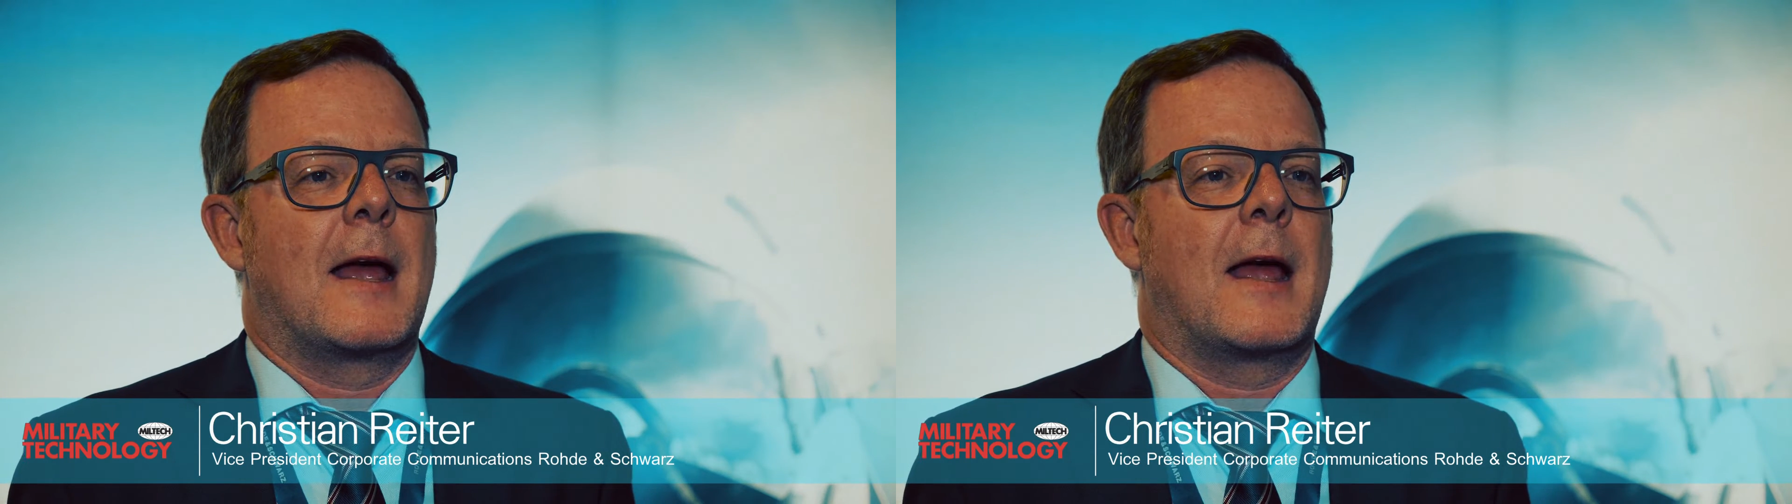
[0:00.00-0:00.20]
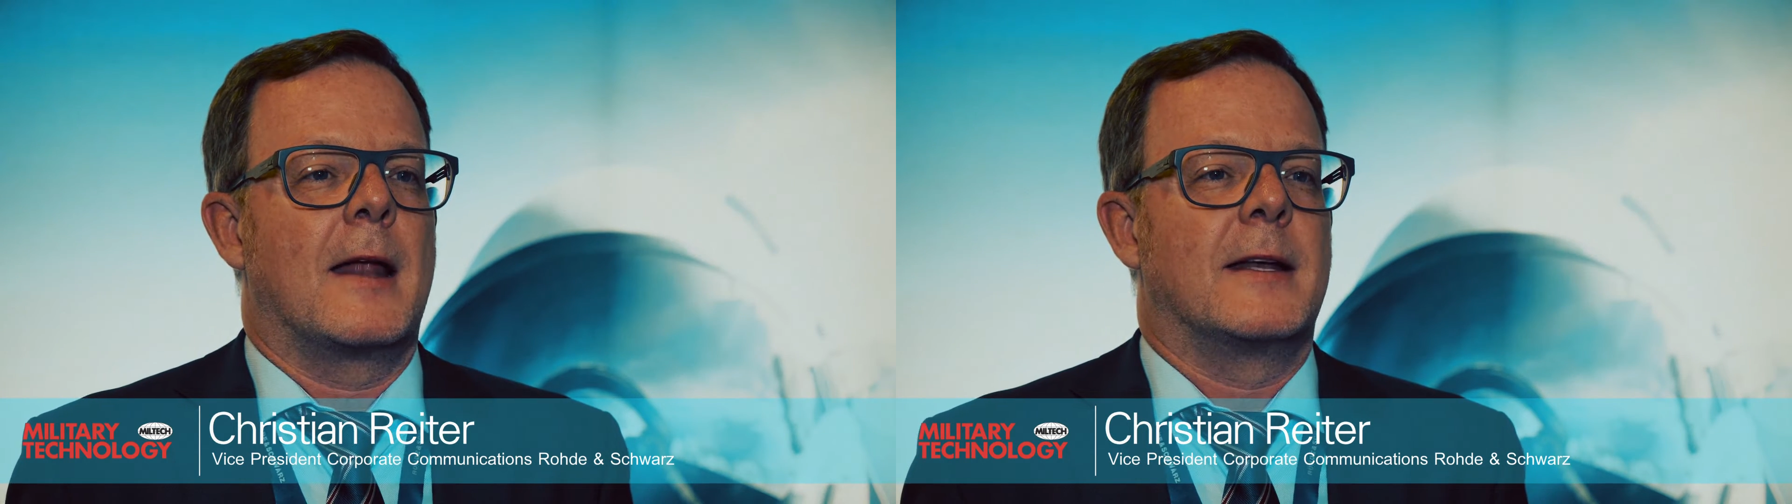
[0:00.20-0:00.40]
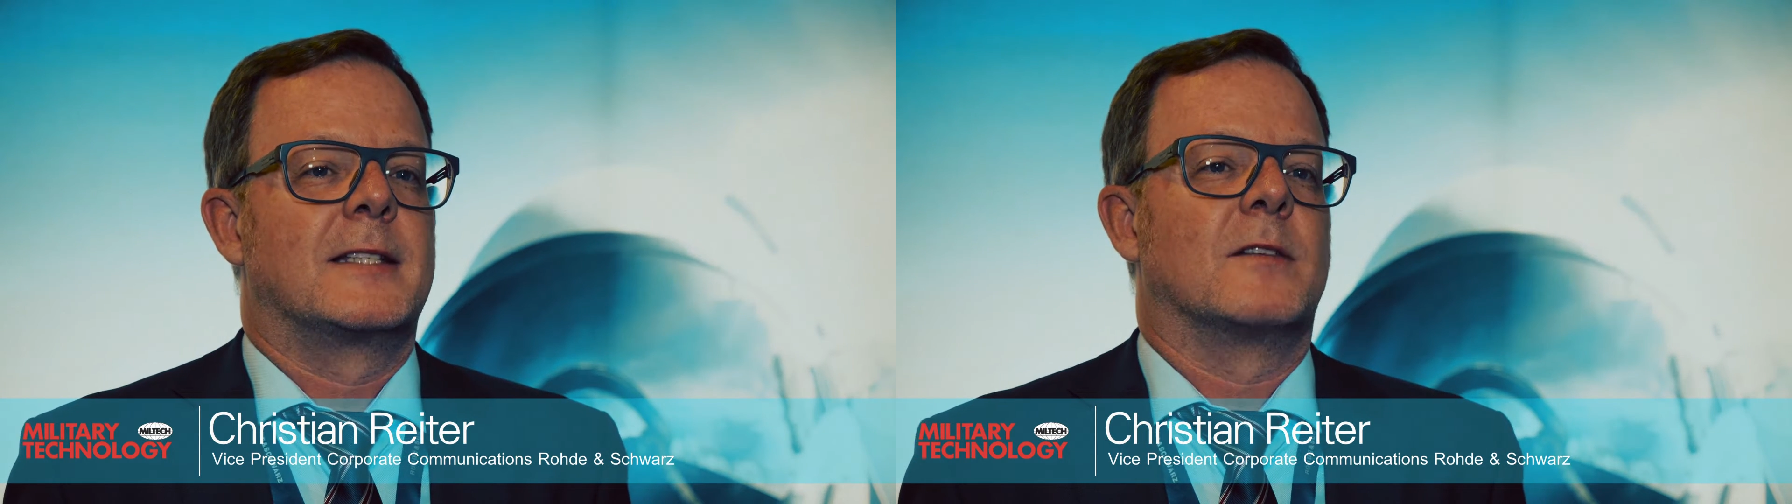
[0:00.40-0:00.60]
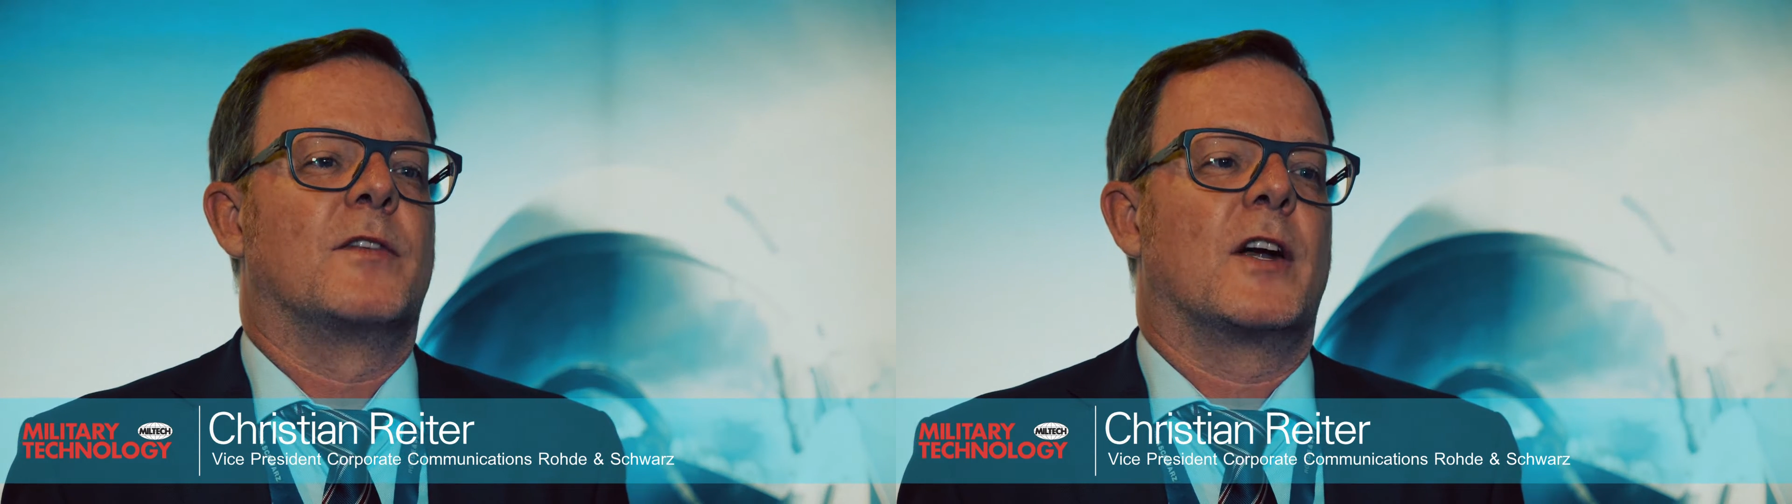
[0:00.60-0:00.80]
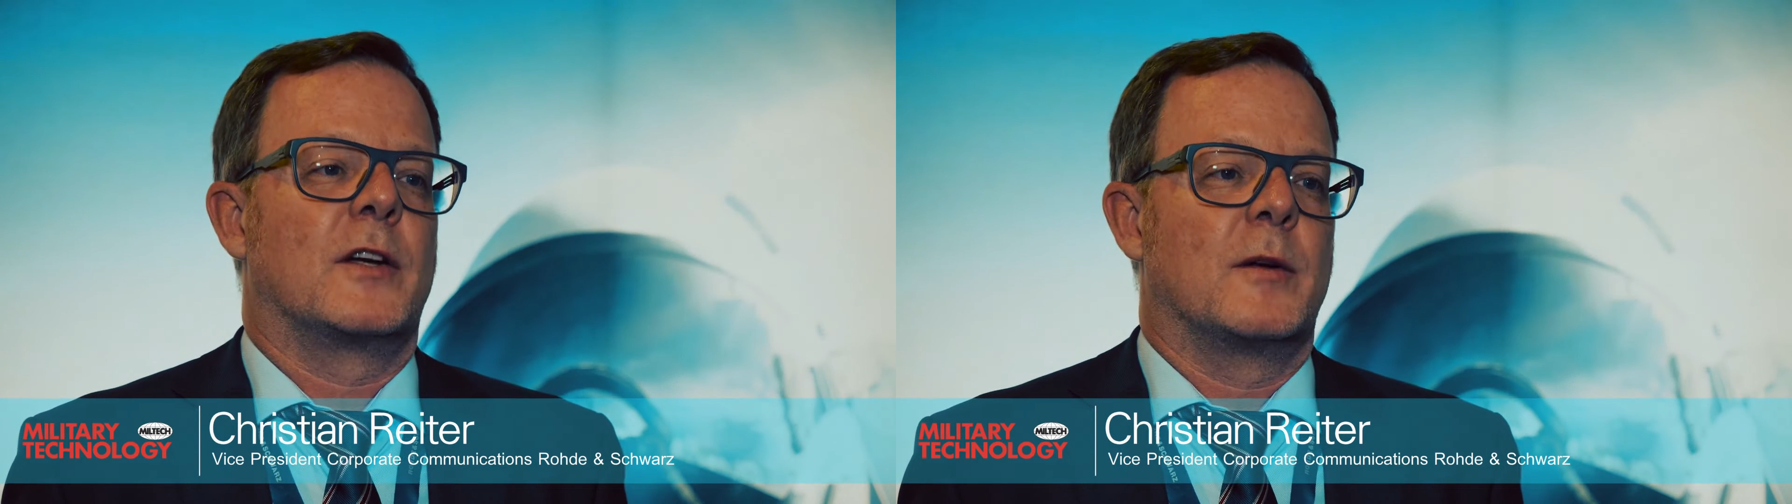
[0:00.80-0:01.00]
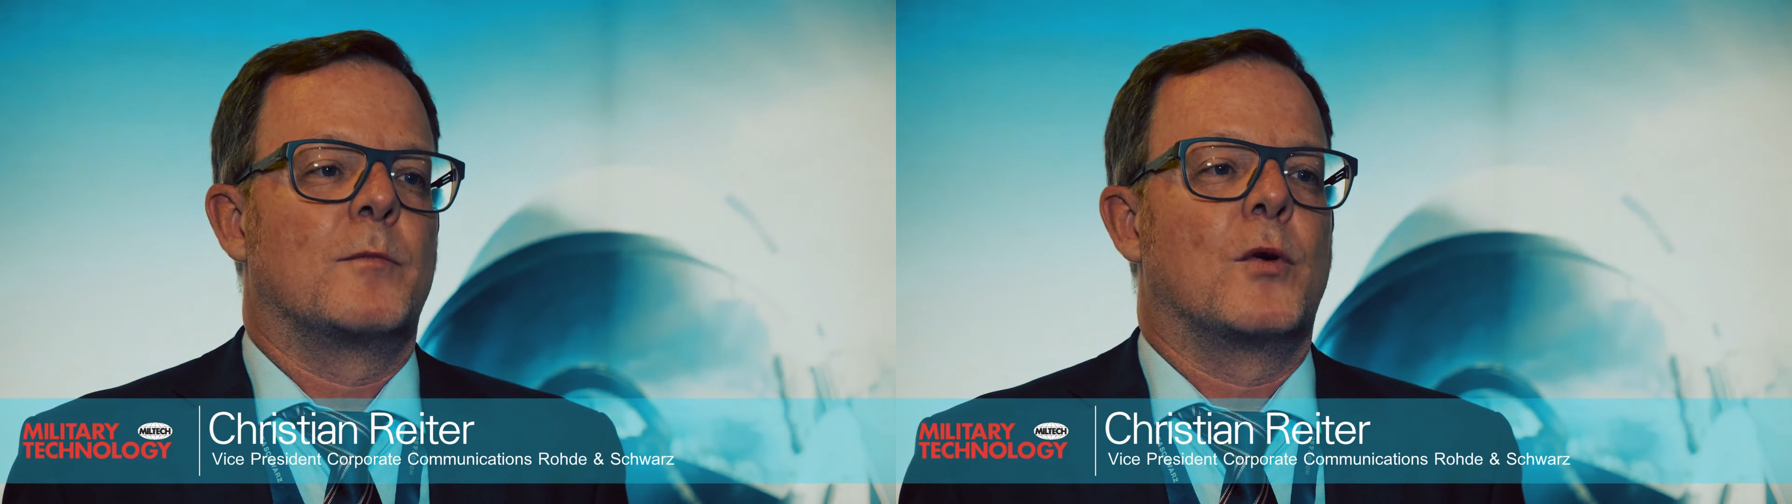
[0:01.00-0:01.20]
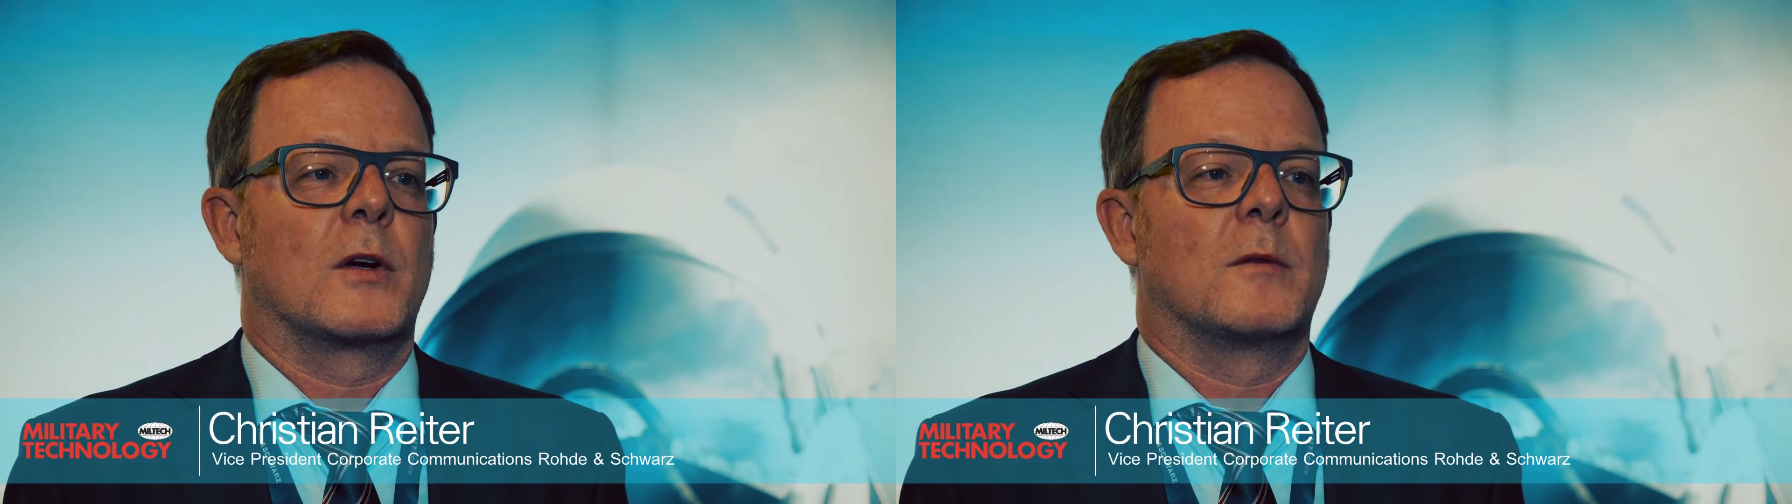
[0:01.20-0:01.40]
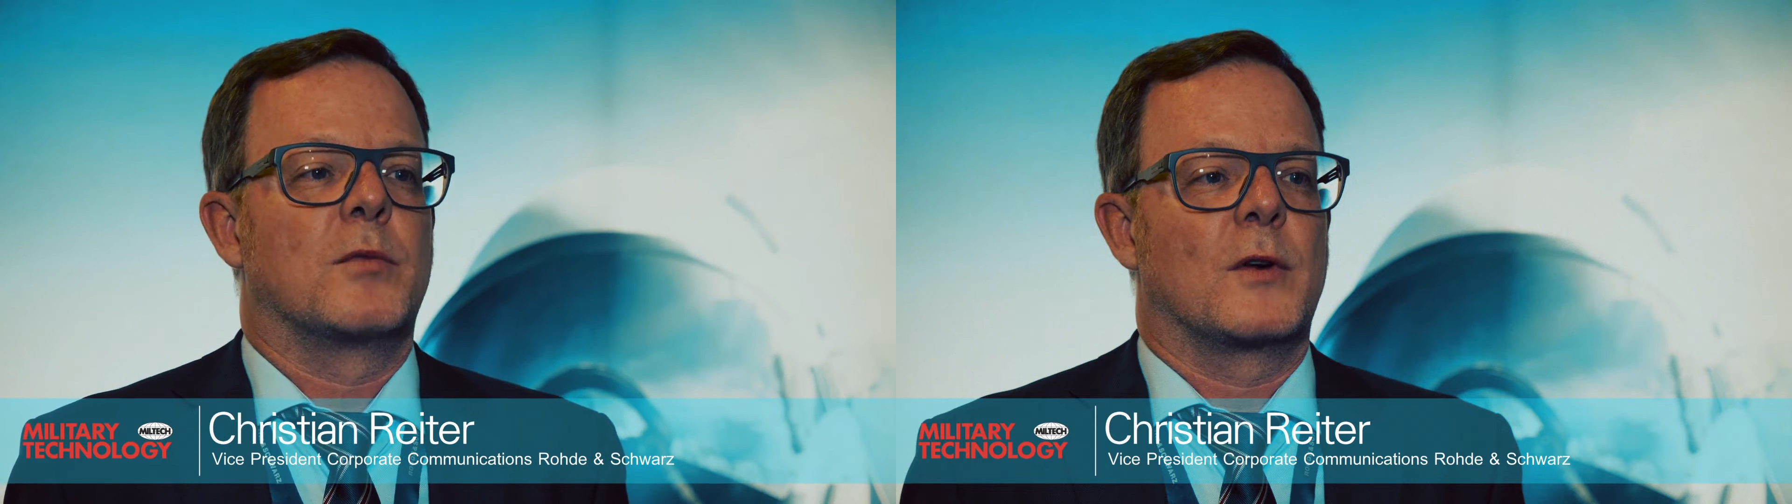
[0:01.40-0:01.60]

And it's a very important